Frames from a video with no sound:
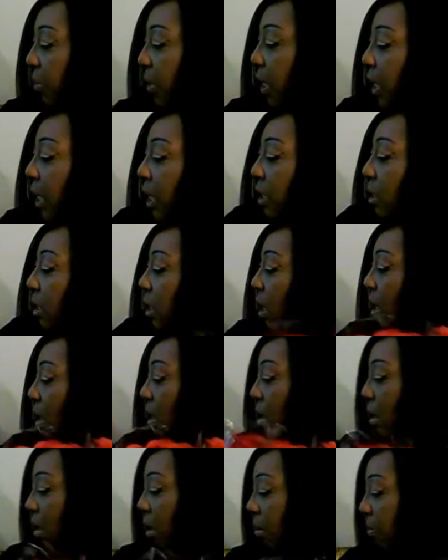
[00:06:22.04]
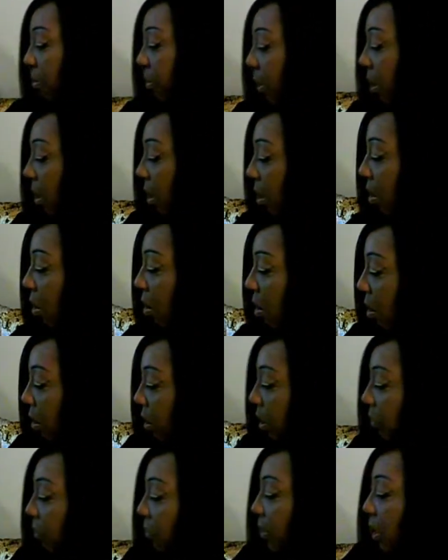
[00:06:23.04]
picked up
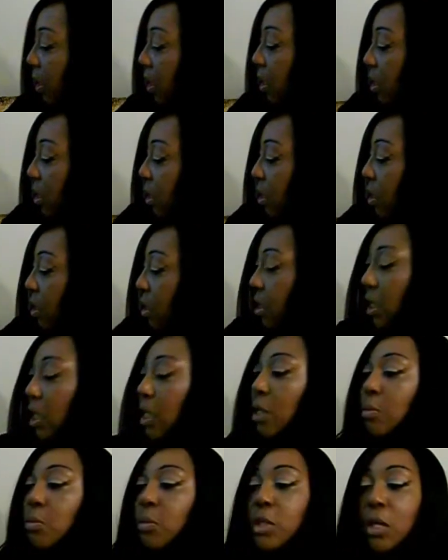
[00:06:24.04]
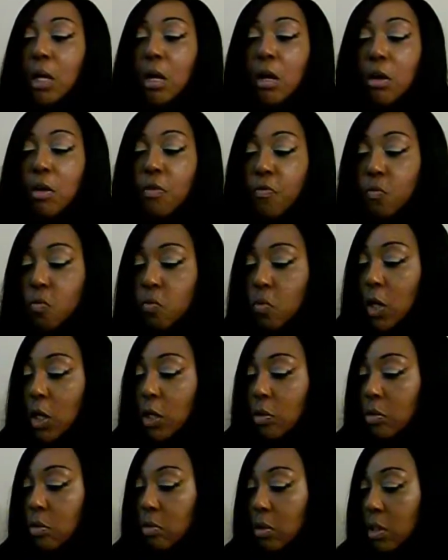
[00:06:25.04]
all of these stems of
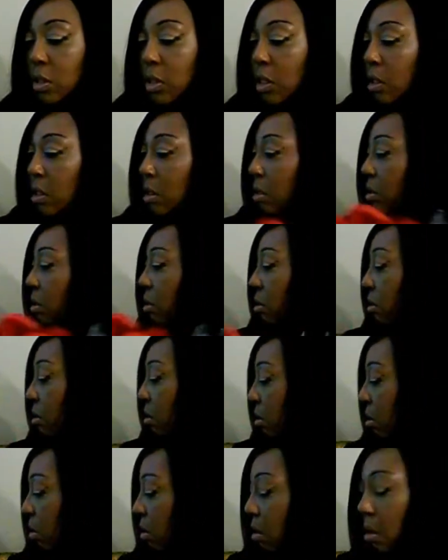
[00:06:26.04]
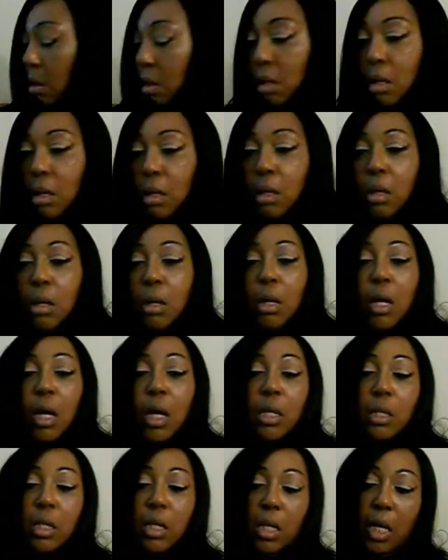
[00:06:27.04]
roses.
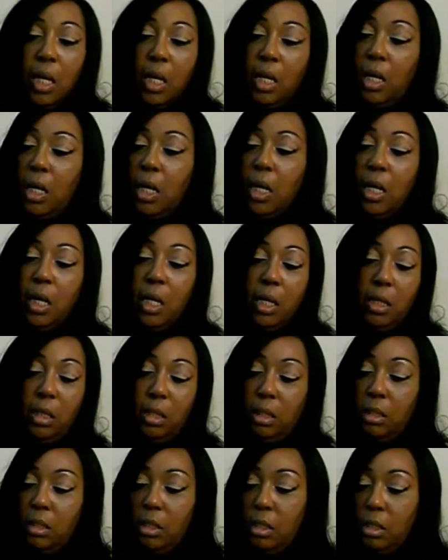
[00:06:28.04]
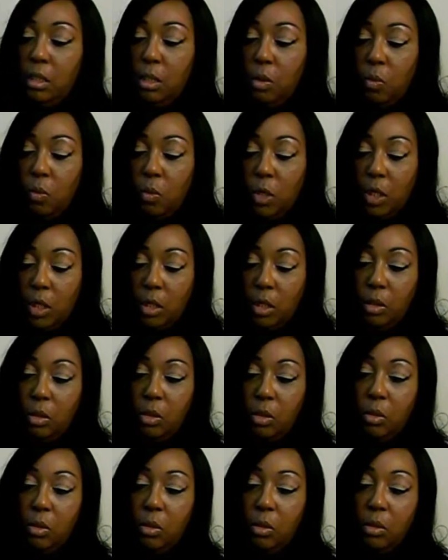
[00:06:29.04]
I think I got, let's see, 1,
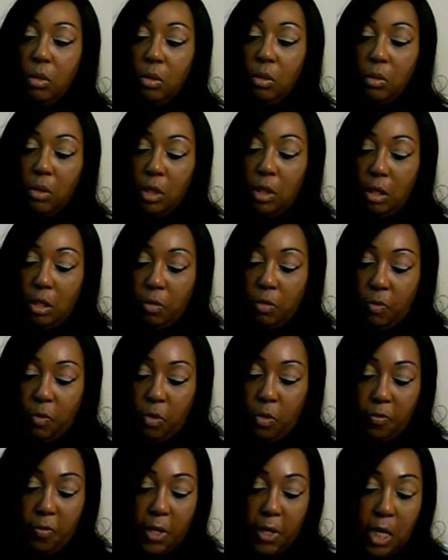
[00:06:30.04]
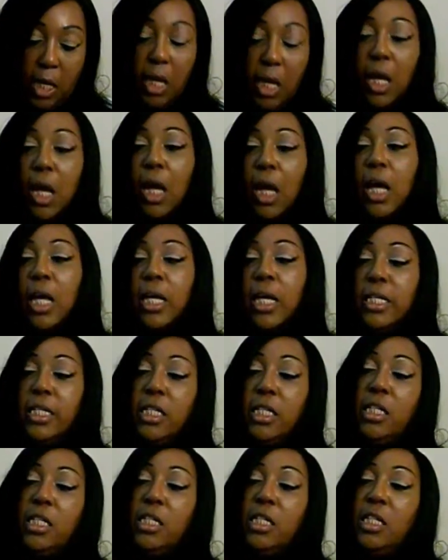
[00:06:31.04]
2, 3, 4, 5. I got
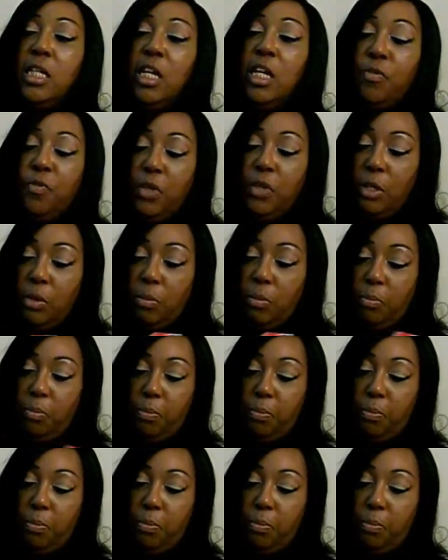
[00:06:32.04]
7